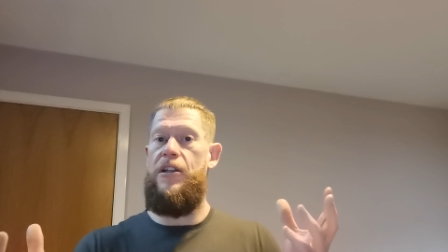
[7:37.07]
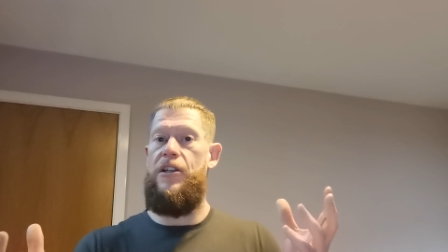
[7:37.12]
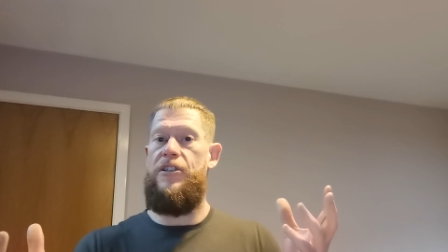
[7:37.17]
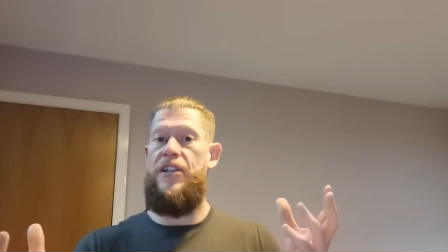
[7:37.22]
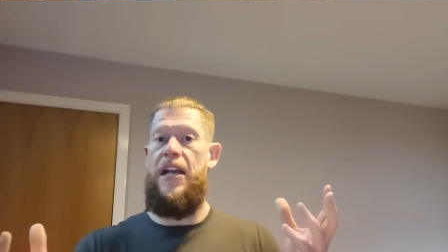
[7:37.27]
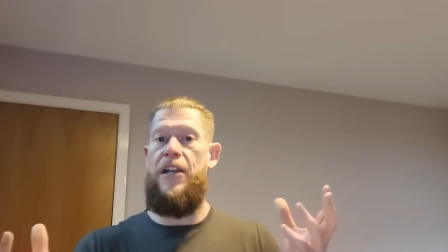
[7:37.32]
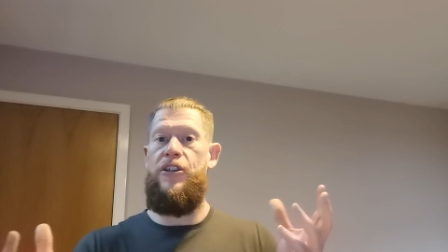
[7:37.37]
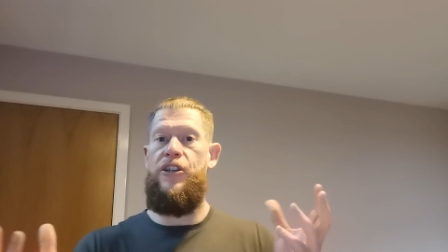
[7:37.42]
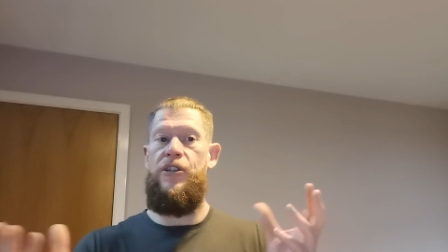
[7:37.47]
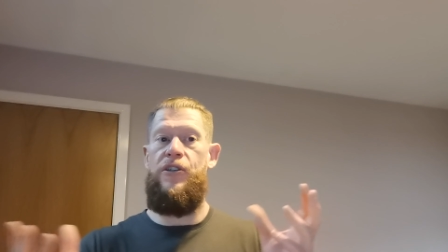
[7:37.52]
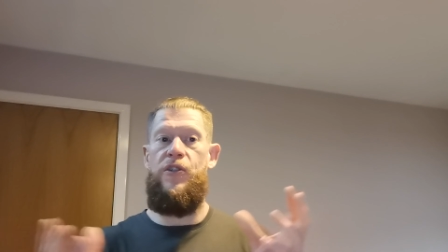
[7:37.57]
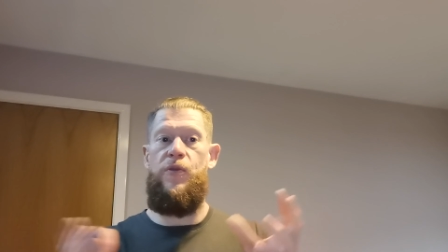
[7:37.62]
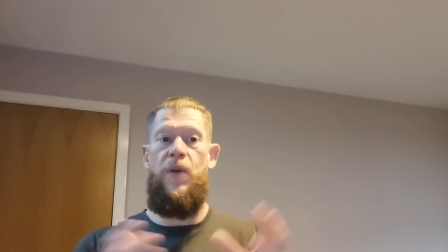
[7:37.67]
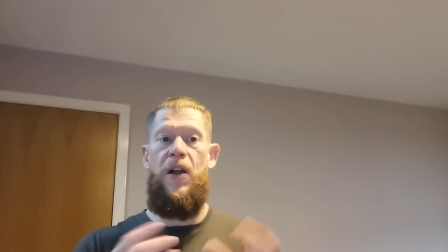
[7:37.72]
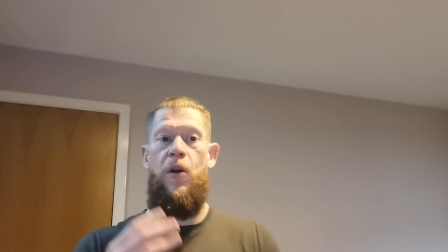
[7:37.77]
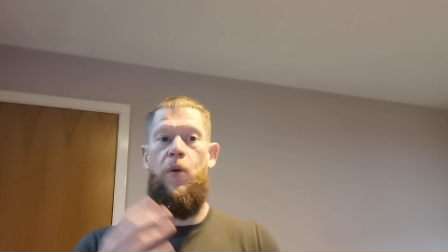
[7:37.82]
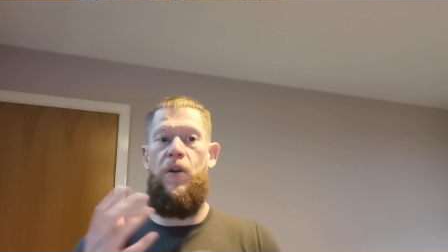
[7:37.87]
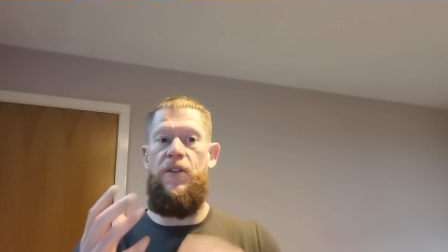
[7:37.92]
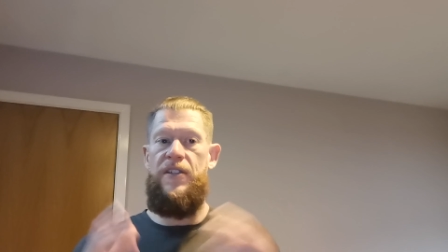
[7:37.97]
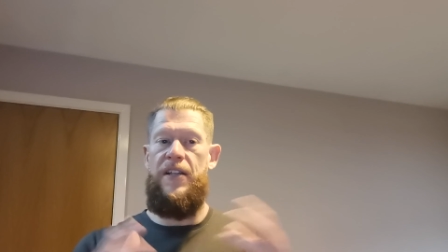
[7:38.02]
section as
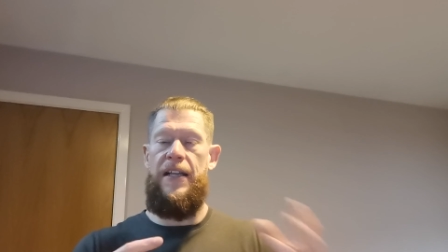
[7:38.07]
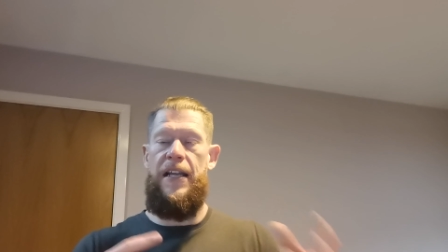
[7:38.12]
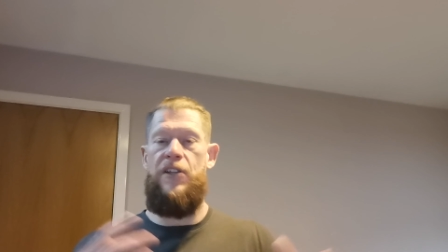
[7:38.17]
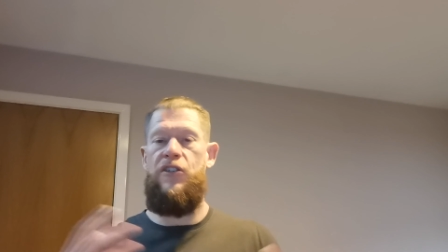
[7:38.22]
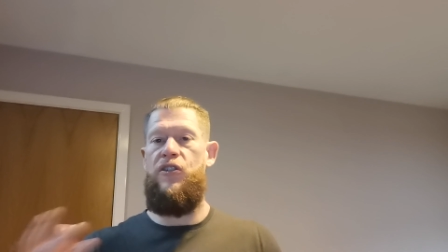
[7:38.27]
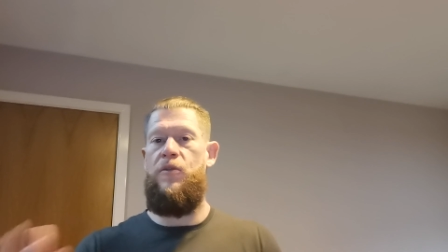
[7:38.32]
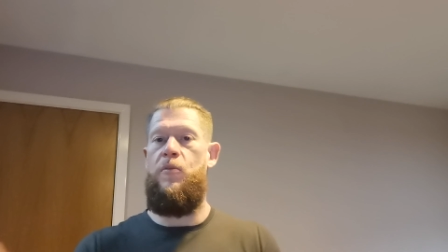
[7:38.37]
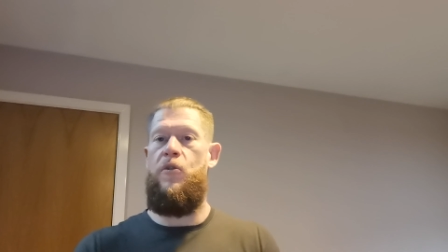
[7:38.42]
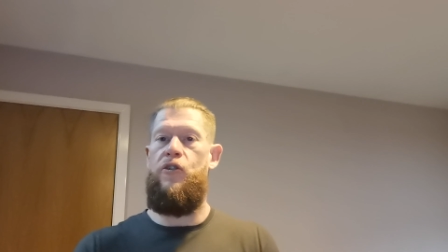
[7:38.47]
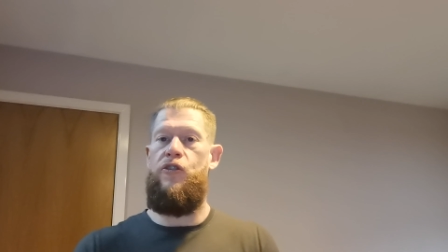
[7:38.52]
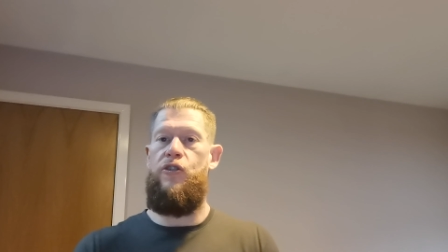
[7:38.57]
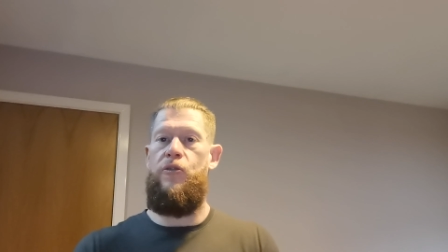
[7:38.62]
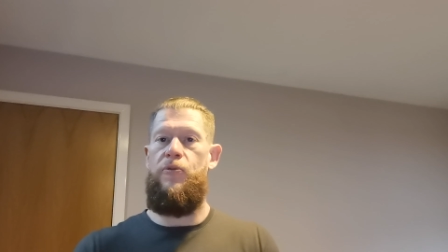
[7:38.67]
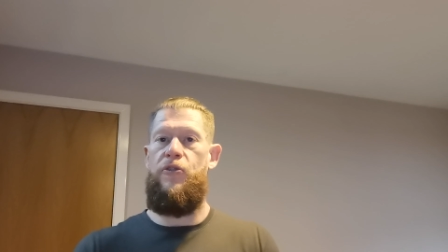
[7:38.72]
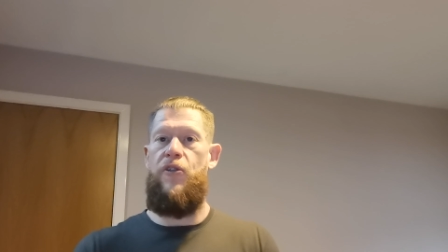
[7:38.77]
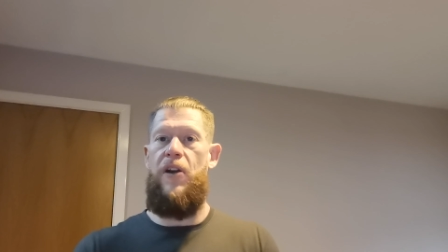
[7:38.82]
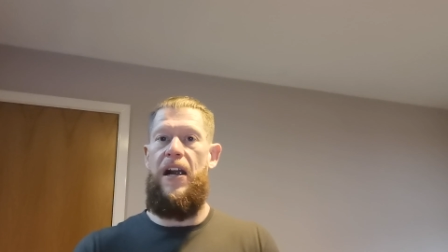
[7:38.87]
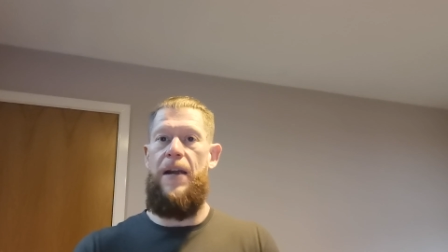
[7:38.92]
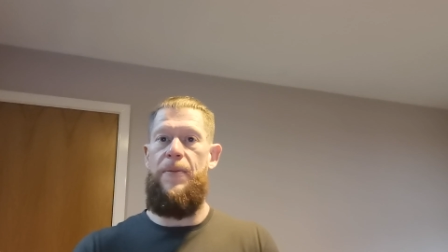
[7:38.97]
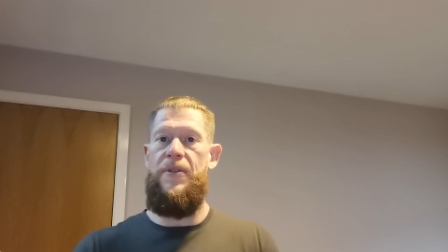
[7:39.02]
well once I get some more
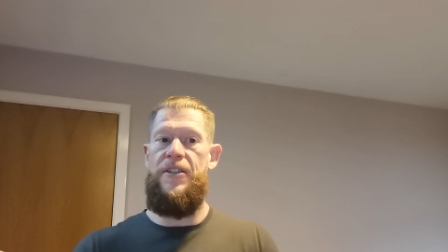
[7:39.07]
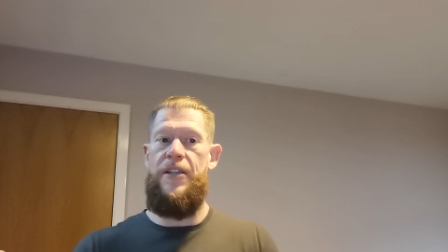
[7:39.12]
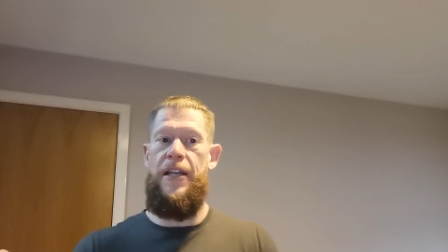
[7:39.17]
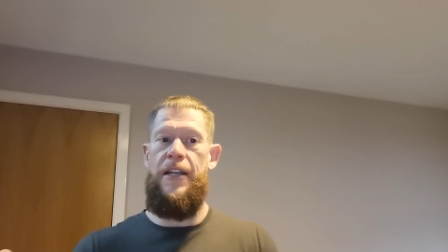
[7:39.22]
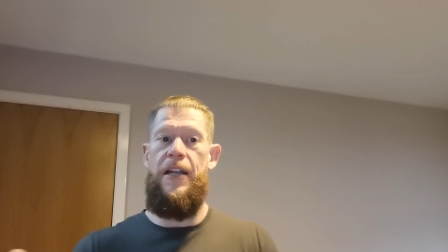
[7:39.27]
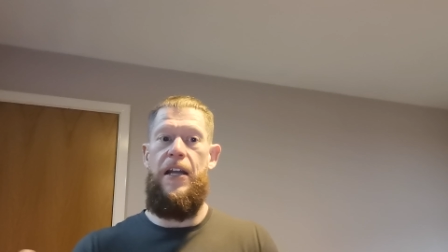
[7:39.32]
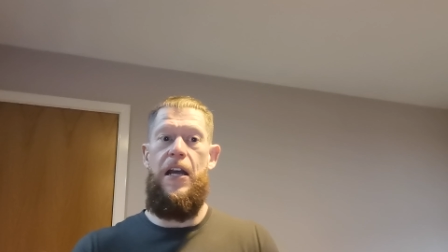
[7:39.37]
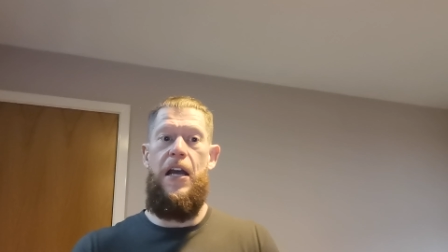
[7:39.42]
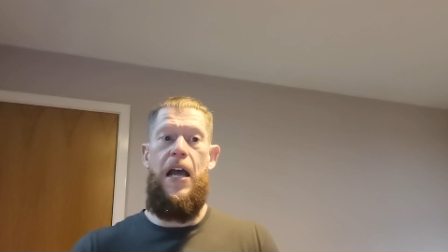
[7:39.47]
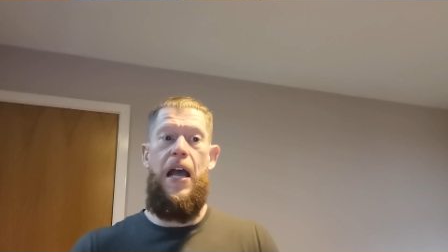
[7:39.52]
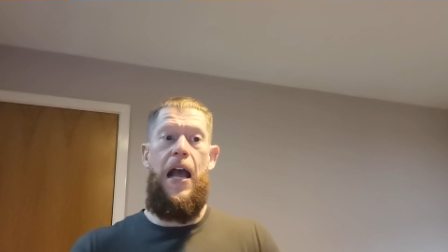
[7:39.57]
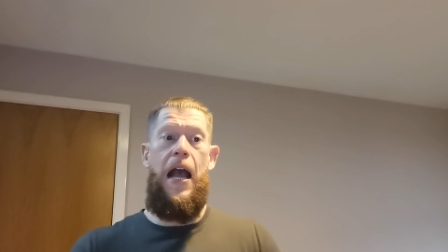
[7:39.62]
subscribers in.